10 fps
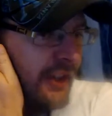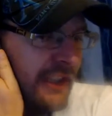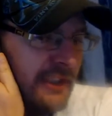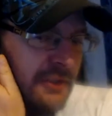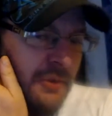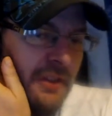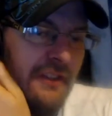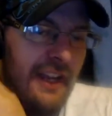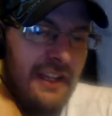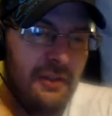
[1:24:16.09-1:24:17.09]
into
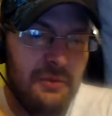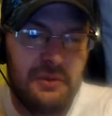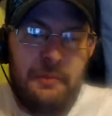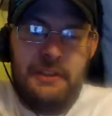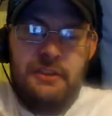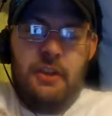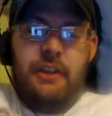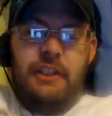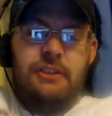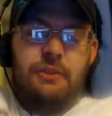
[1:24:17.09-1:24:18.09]
that can also be turned
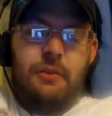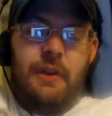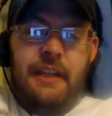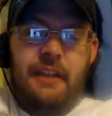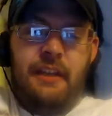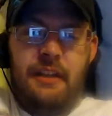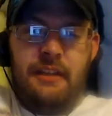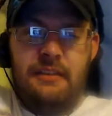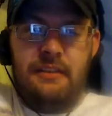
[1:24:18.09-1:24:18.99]
into a